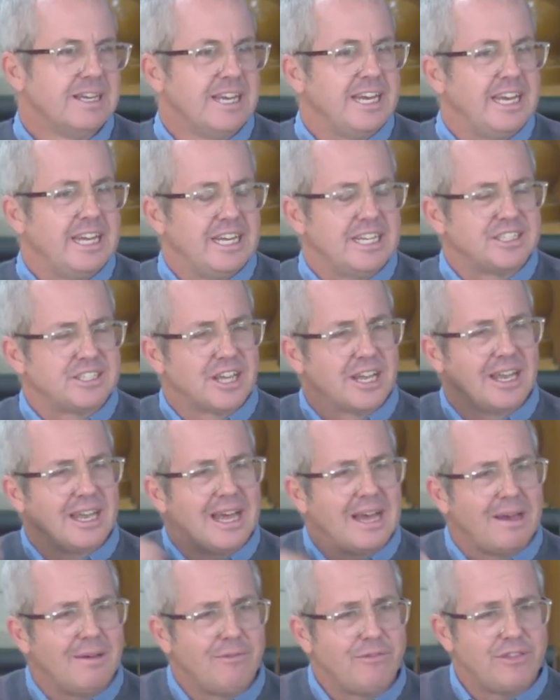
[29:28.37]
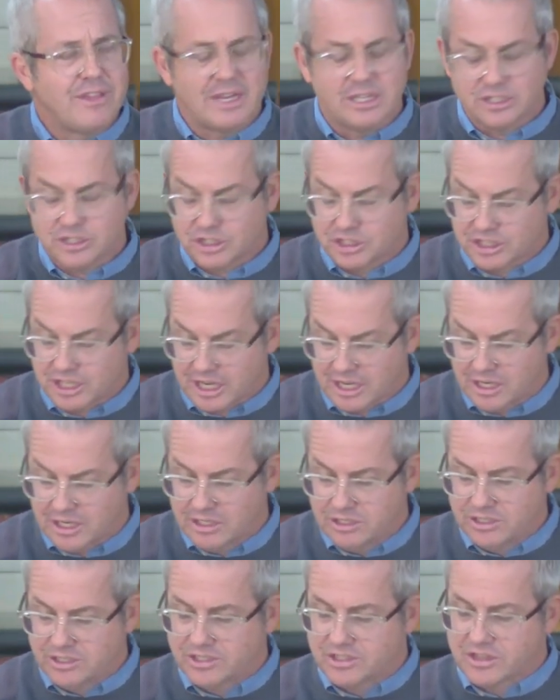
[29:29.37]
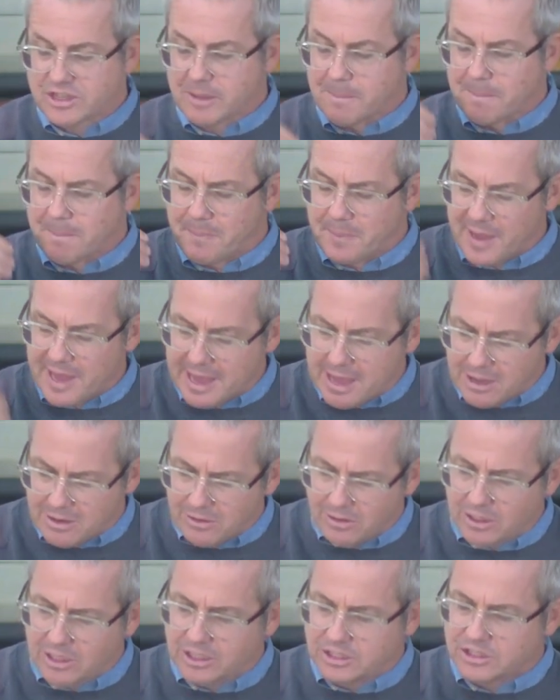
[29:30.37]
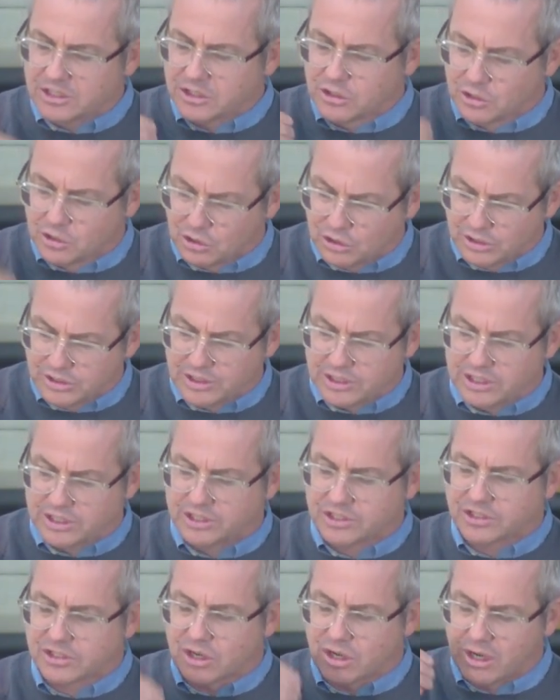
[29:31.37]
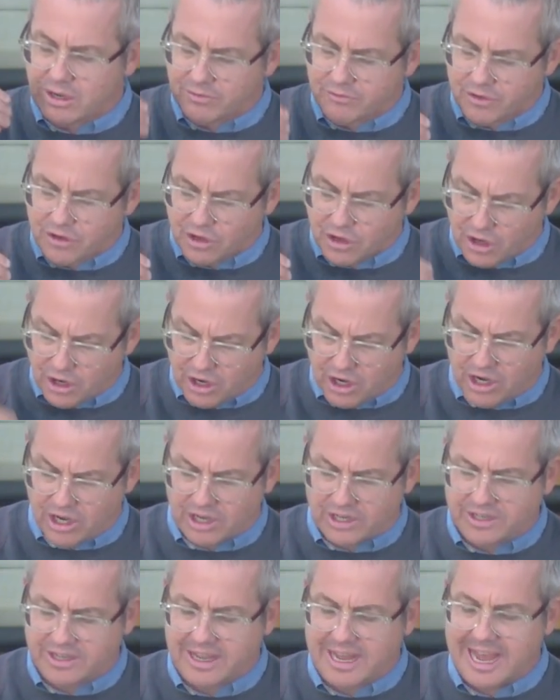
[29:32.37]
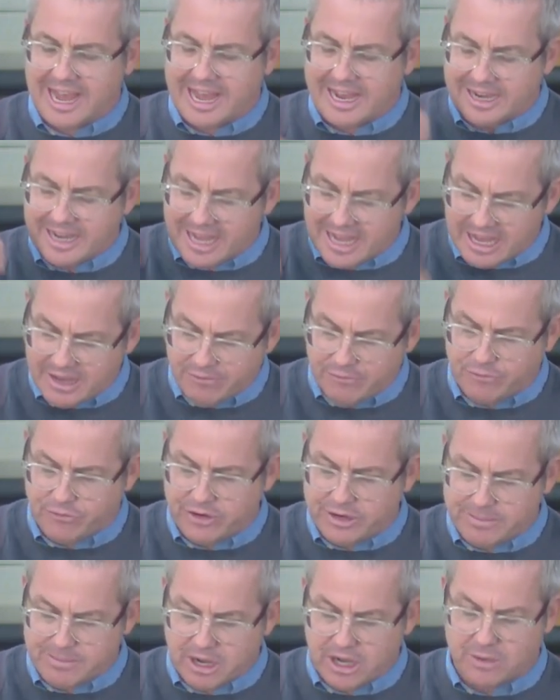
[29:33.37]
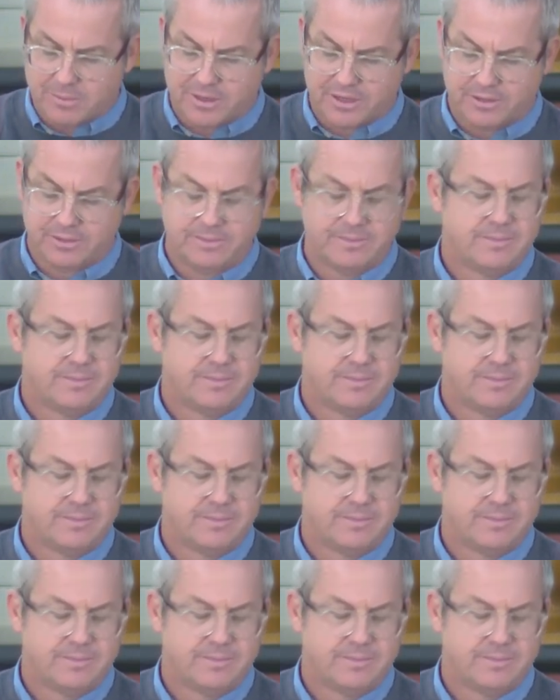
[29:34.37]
It is a love that shows the boundless goodness of God at every moment.